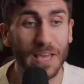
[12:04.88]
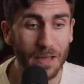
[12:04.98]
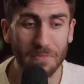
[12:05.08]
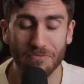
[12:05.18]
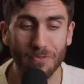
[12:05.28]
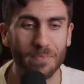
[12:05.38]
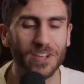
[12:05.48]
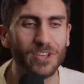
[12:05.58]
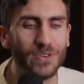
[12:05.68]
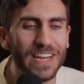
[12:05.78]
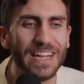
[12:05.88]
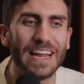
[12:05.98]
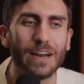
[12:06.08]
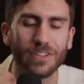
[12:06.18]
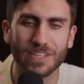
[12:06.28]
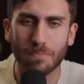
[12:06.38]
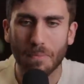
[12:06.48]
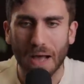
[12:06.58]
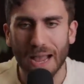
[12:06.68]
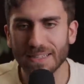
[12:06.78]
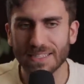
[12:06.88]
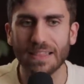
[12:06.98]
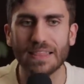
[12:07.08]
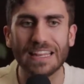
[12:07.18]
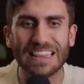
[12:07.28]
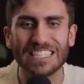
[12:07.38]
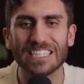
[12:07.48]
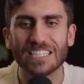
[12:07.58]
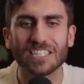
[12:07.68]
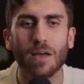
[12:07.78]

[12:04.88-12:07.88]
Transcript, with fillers: You can be free, but you need to get out of this mindset that this is